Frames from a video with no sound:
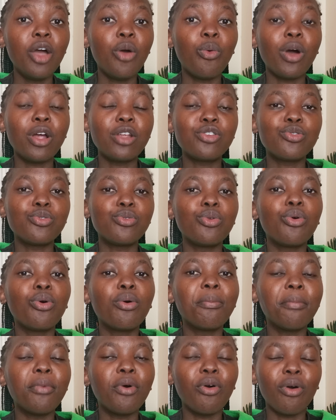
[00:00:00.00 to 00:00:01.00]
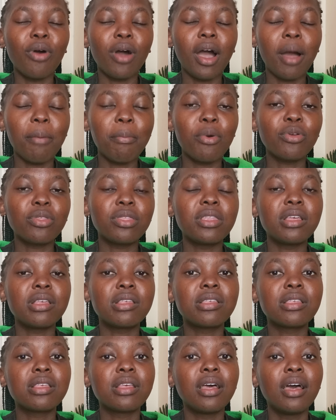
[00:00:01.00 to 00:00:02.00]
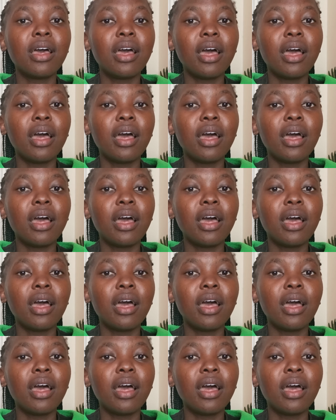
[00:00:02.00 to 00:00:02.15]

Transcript: want to know more about this